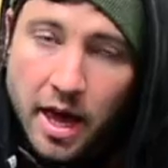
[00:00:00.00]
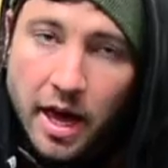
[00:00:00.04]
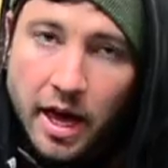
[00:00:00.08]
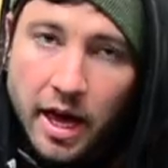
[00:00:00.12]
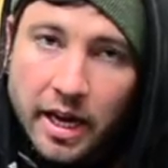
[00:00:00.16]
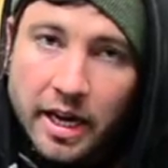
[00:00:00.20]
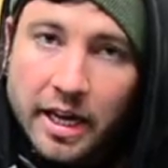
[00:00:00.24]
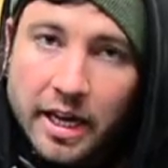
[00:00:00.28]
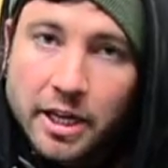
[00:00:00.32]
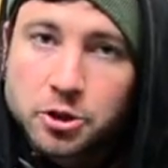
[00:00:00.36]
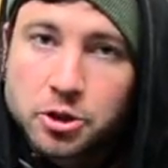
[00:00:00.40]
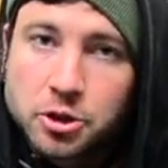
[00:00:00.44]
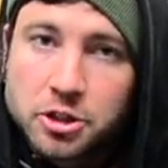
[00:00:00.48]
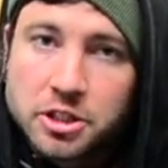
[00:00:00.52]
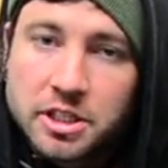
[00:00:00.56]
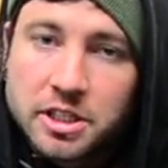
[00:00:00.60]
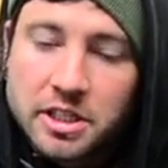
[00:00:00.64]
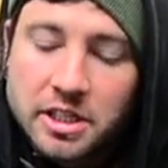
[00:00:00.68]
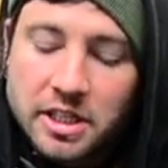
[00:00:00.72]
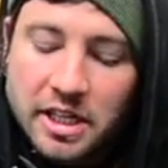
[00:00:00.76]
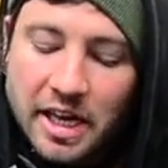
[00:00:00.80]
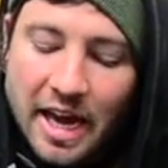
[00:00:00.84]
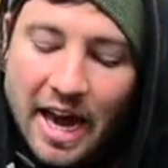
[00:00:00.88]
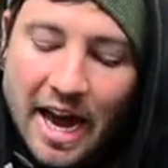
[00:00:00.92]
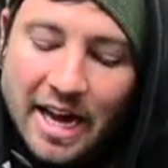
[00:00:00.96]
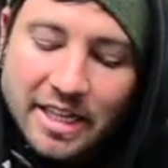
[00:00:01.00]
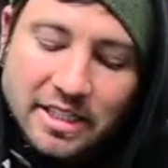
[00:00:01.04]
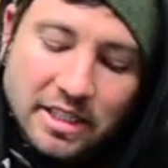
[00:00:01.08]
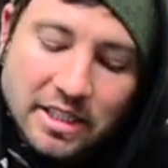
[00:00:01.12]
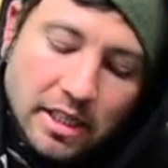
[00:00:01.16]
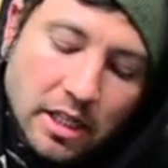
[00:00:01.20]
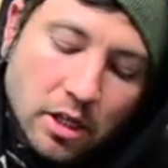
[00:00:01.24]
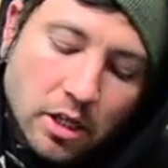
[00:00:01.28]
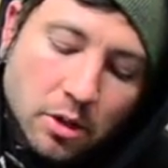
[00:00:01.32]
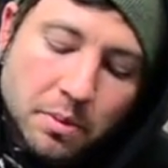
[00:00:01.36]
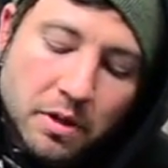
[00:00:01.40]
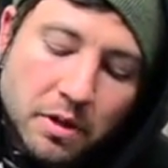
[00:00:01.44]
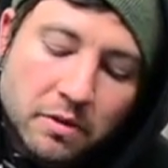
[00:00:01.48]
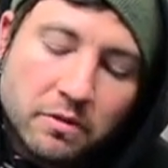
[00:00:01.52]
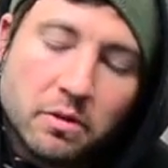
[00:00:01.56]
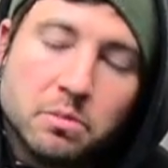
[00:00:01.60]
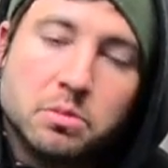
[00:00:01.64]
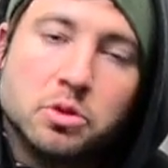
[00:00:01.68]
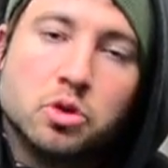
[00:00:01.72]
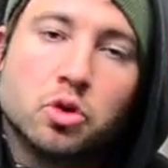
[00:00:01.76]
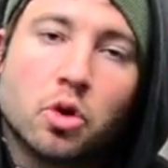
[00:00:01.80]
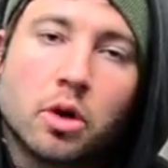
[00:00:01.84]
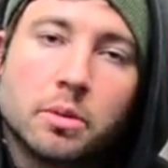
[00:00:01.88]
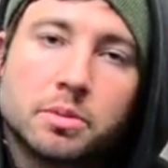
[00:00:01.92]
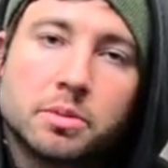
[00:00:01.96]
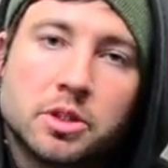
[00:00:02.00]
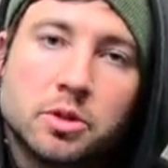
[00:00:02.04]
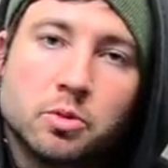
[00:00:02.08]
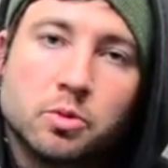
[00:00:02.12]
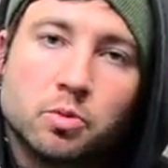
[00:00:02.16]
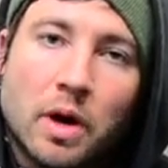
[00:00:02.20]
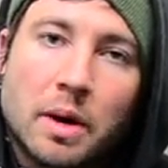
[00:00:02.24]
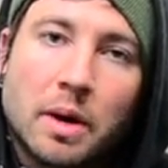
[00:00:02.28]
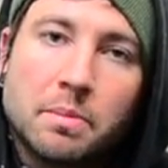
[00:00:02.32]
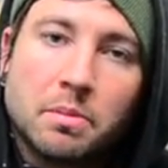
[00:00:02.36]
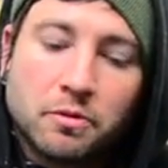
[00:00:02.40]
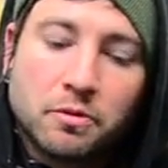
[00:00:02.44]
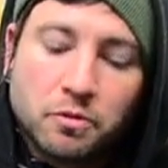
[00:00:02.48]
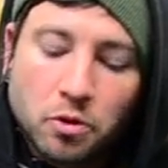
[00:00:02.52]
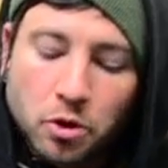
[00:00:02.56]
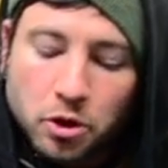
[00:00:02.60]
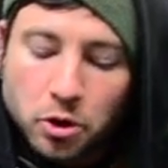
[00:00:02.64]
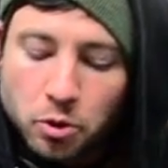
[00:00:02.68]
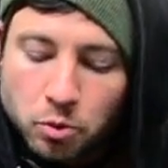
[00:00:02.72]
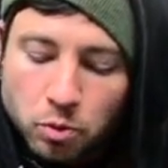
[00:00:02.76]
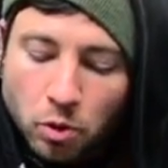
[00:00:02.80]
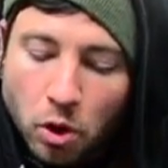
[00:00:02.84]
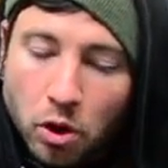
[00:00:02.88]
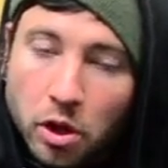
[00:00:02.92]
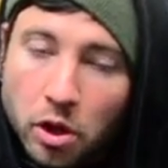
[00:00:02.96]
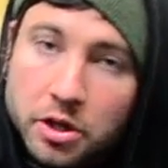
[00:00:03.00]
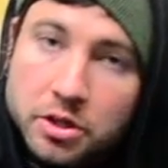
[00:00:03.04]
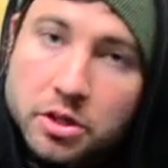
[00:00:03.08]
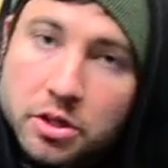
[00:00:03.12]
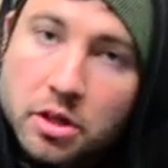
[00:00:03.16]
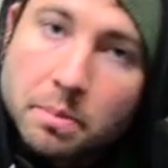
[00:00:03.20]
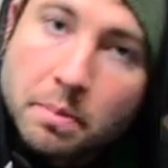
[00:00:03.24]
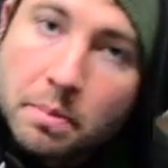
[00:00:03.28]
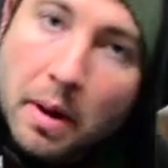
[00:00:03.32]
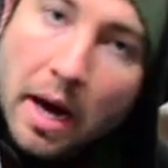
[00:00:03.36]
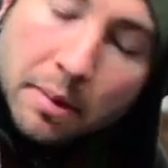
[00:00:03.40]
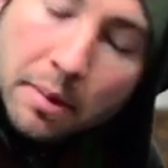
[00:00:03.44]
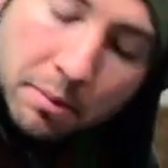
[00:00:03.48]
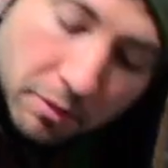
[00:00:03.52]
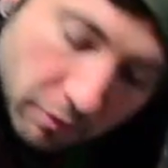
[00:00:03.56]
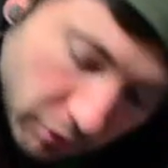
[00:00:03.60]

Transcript: and interestingly adds a little bit of absorption right before you roll onto the bottom